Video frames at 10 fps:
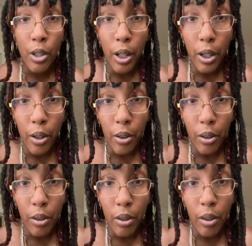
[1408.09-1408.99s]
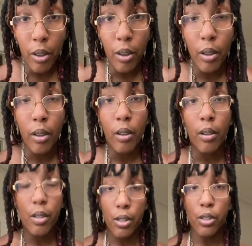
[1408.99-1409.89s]
There
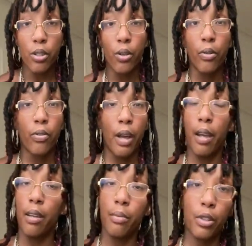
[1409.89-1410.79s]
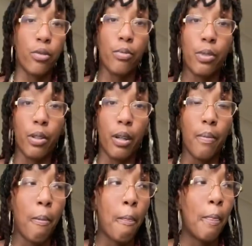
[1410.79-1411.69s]
is no fat in mushrooms.
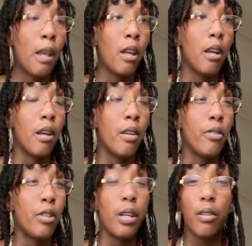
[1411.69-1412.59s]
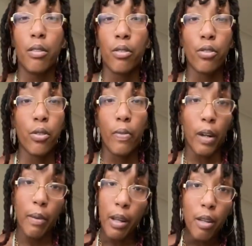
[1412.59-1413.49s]
Okay? Then there's no
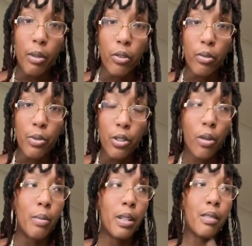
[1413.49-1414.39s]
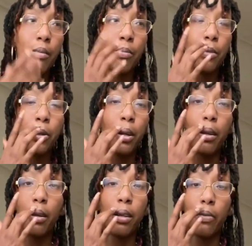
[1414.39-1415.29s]
vitamin A in mushrooms. So, I mean, you
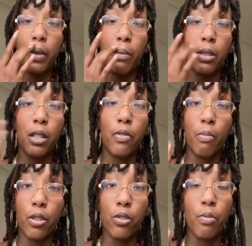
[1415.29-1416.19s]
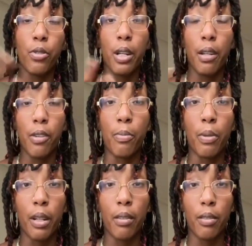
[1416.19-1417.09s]
cannot get vitamin D from mushrooms or any other
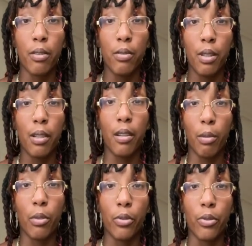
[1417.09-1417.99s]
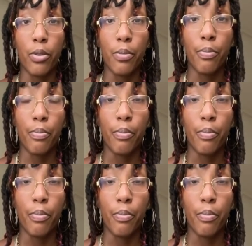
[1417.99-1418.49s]
plant. You need animal foods.